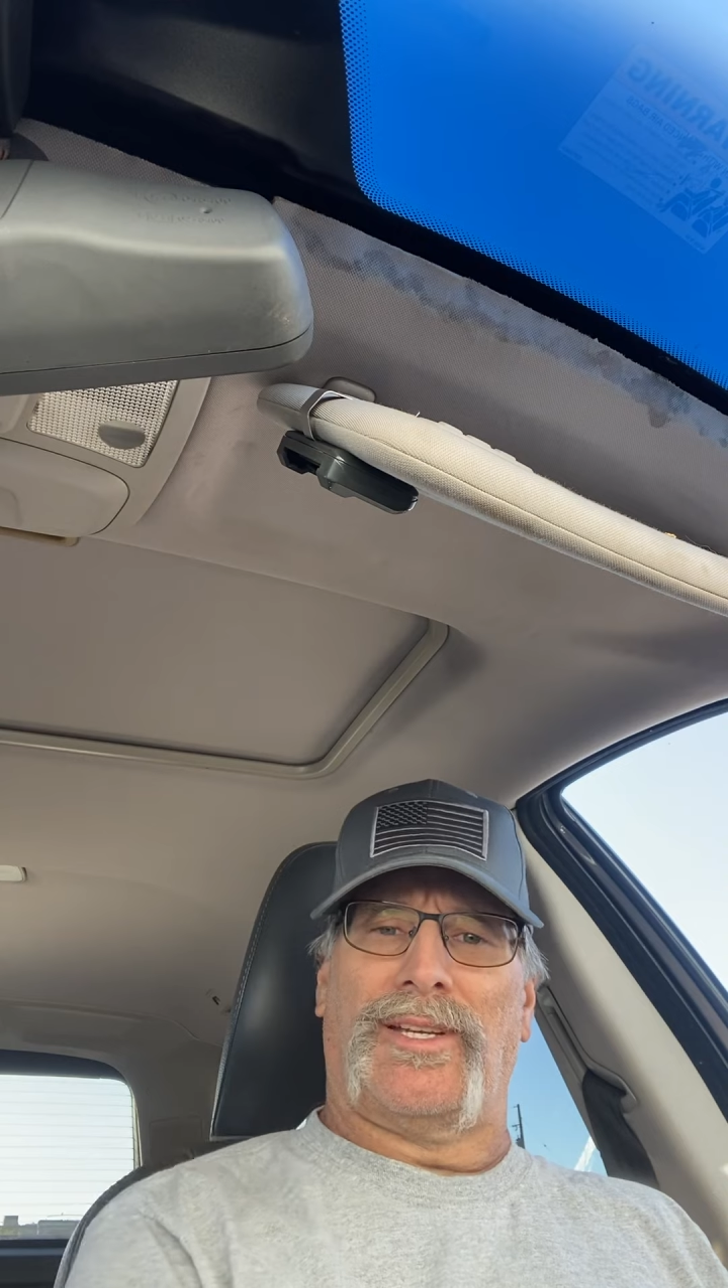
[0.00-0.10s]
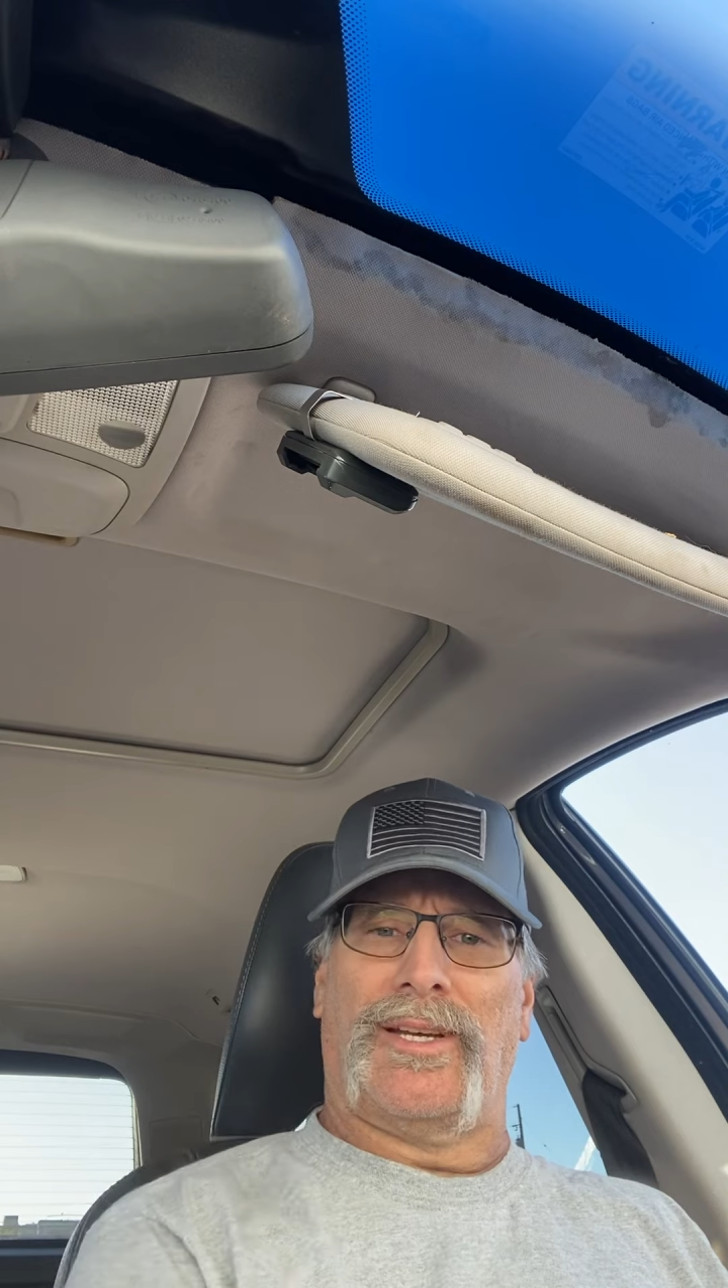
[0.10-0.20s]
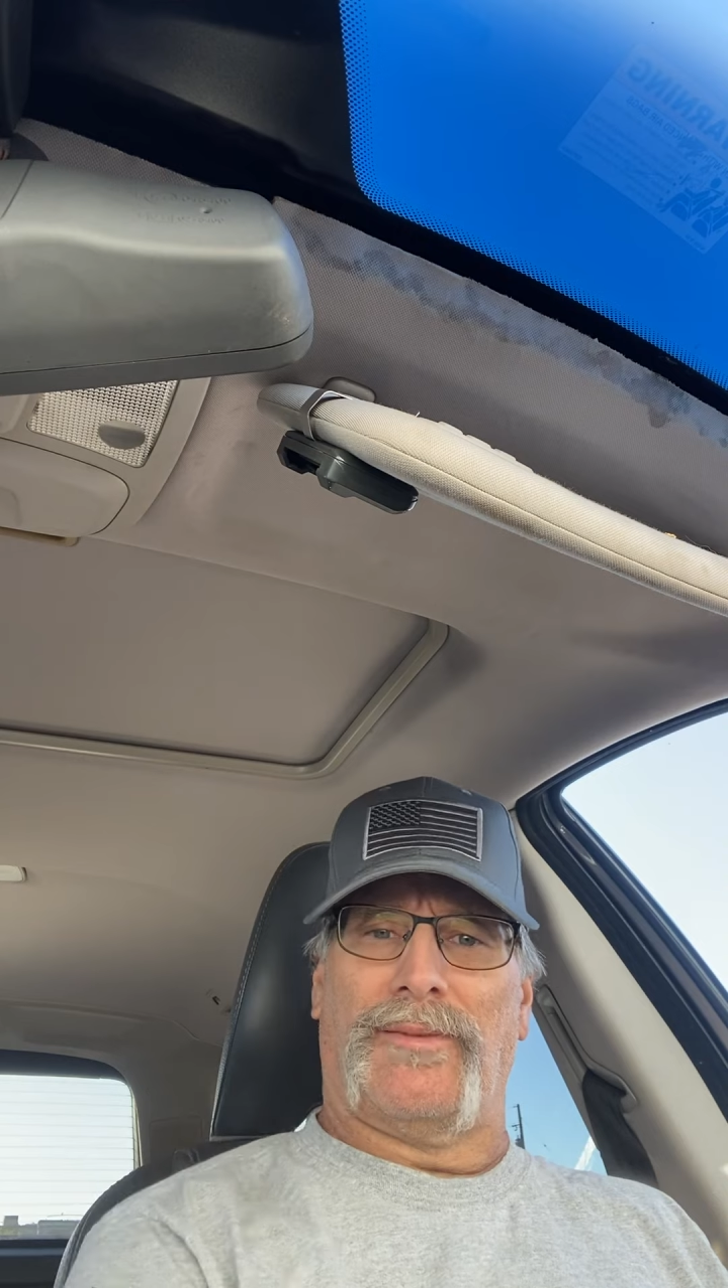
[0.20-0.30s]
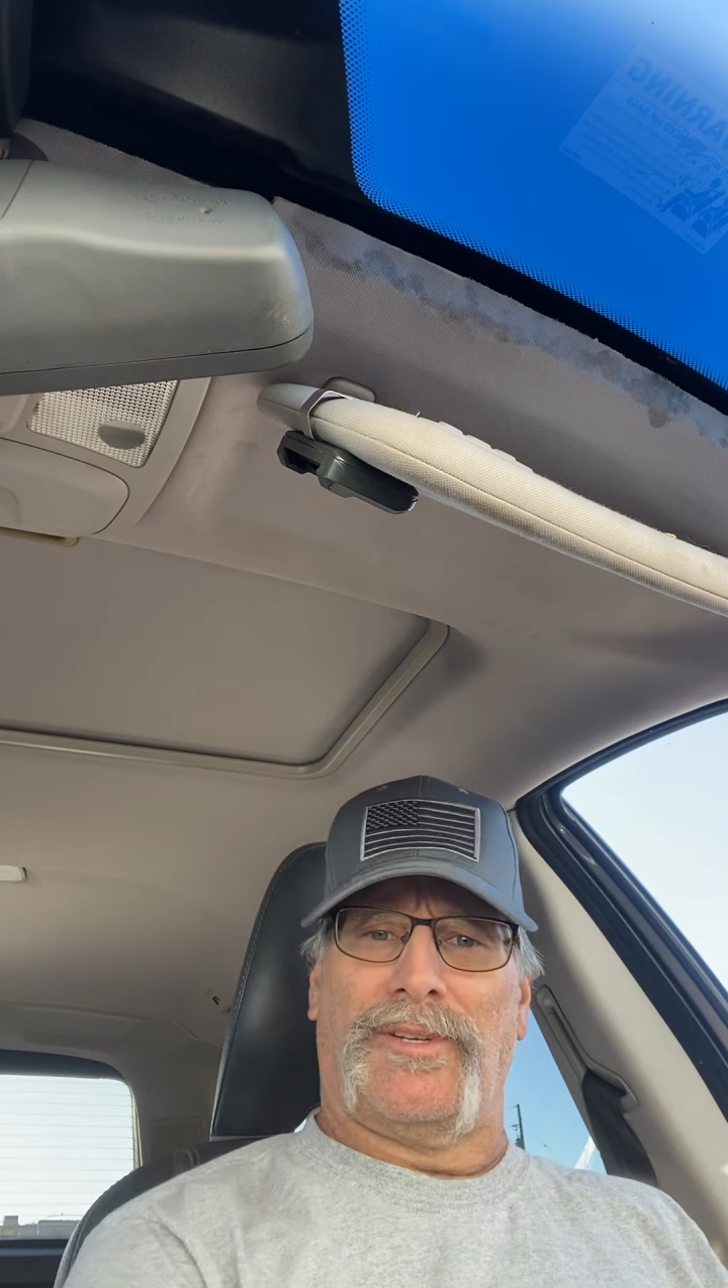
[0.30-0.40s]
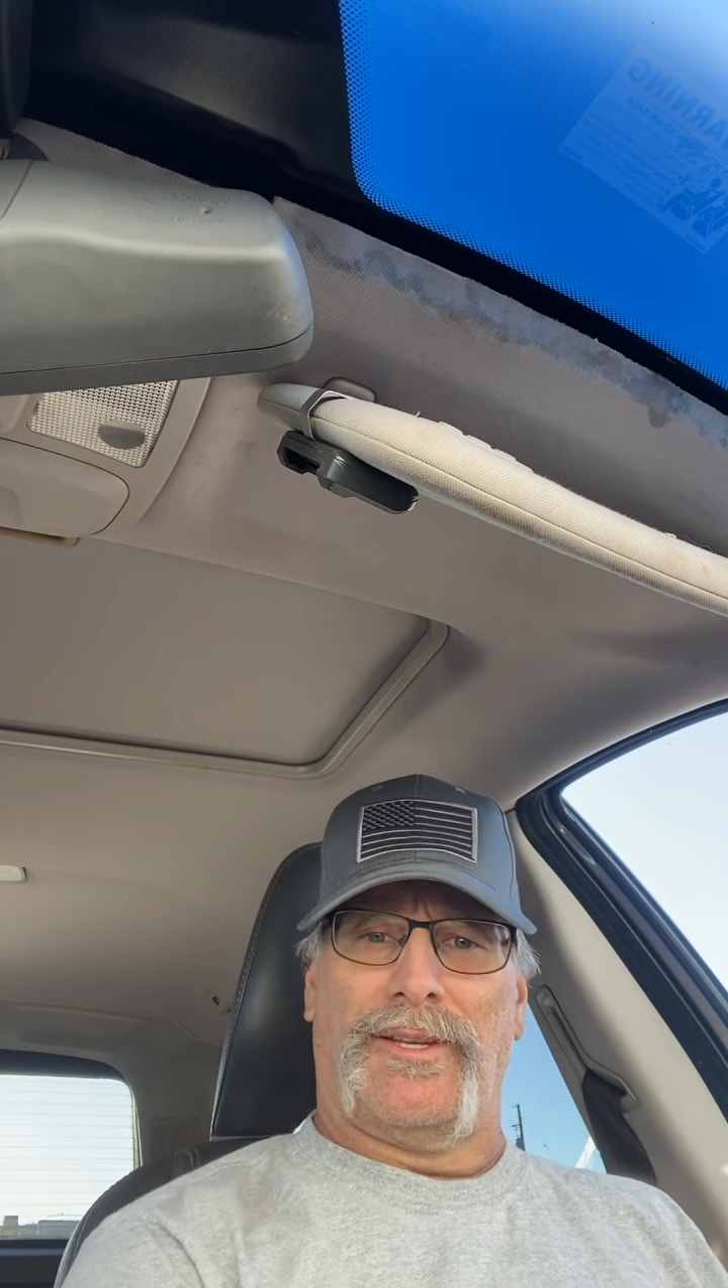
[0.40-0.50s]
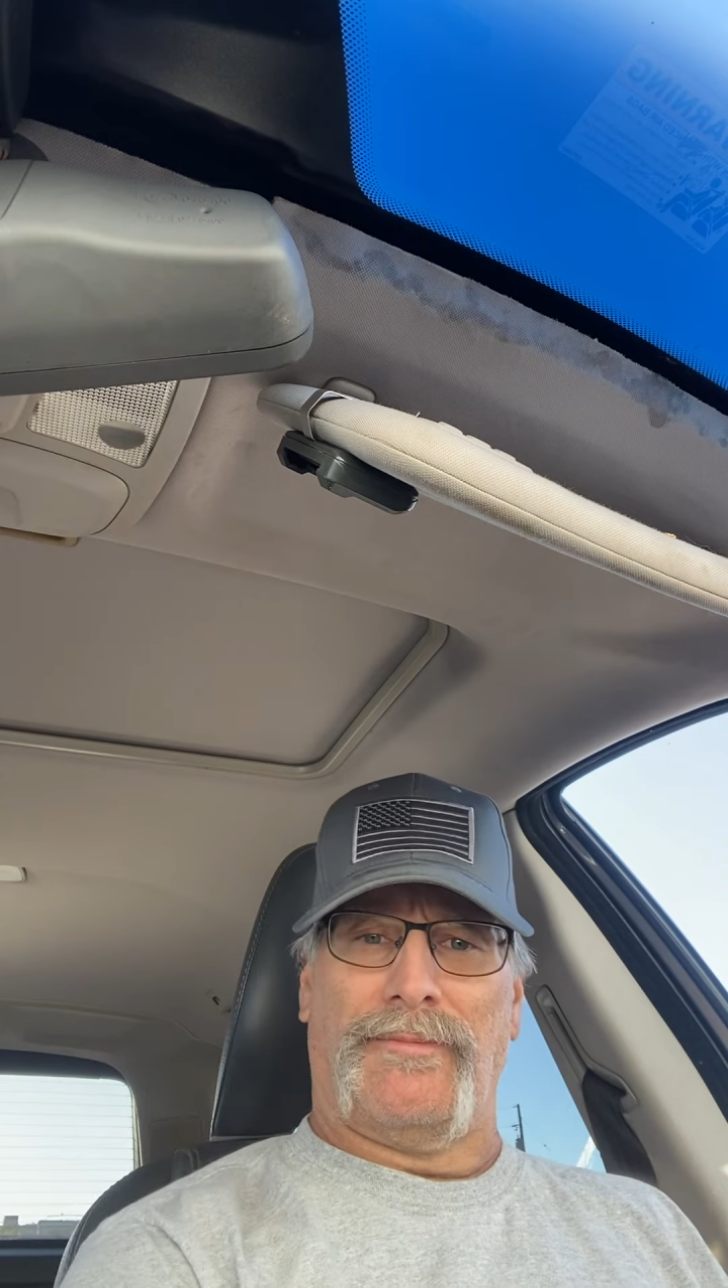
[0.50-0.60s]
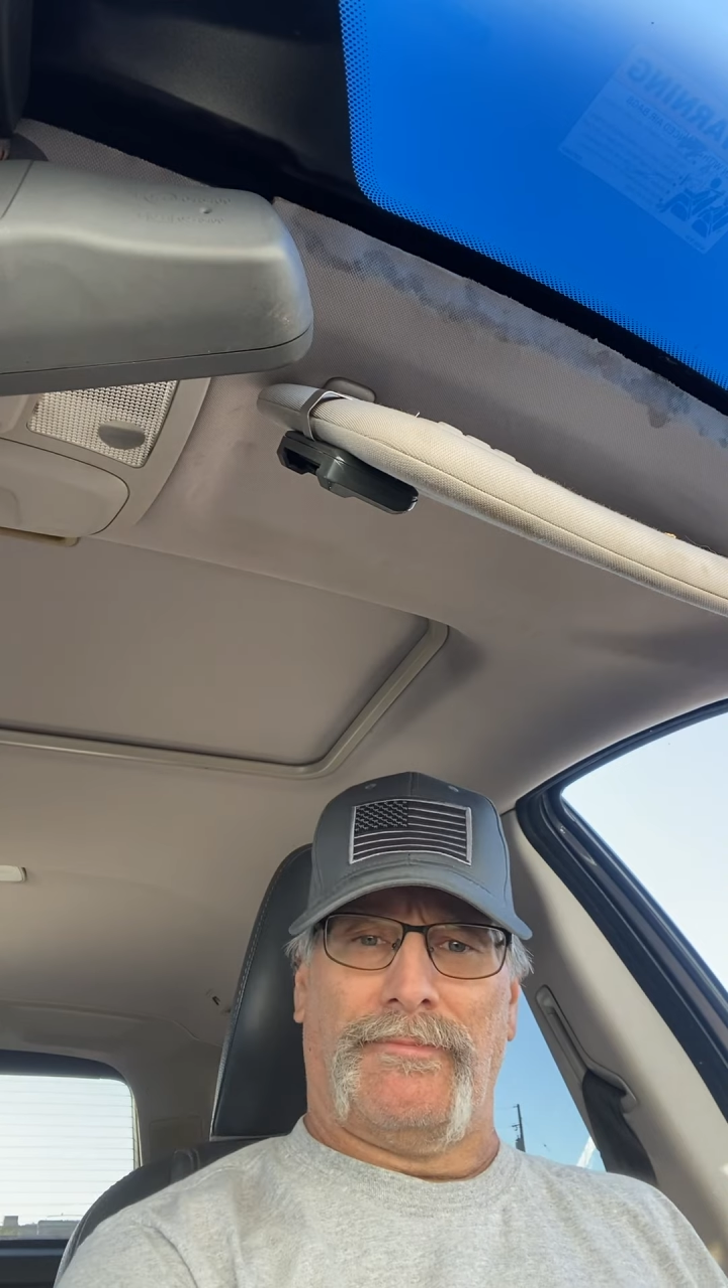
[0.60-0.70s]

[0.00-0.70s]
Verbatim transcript: content.